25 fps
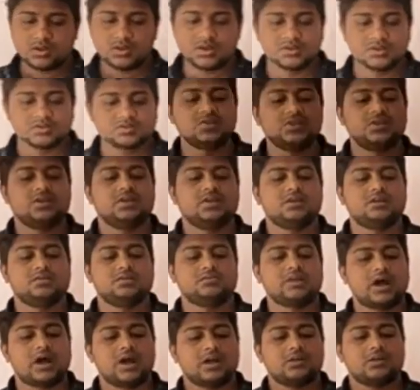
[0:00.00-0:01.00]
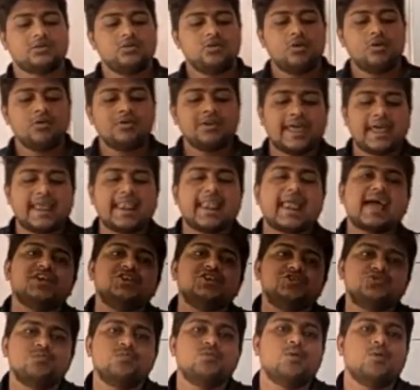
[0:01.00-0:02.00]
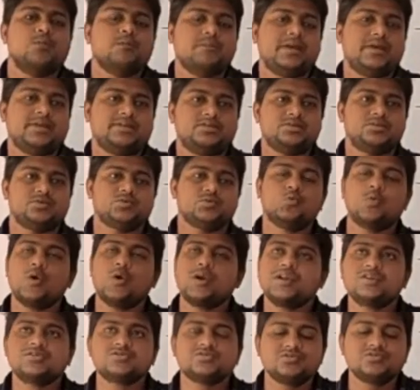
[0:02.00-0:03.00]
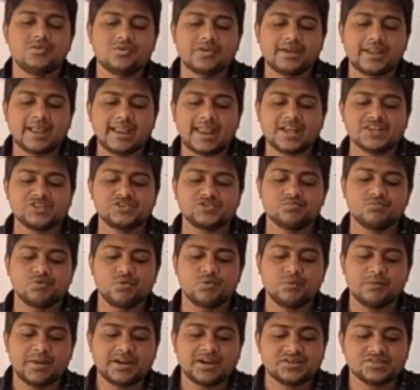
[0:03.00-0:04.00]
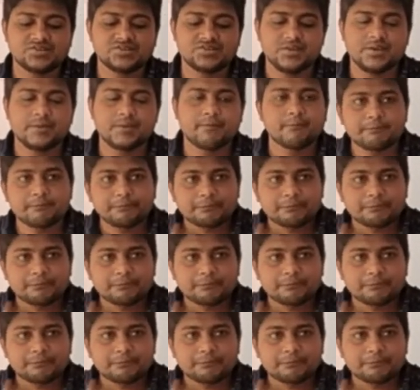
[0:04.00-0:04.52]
see the non-aligned movement. What is non-aligned movement? See,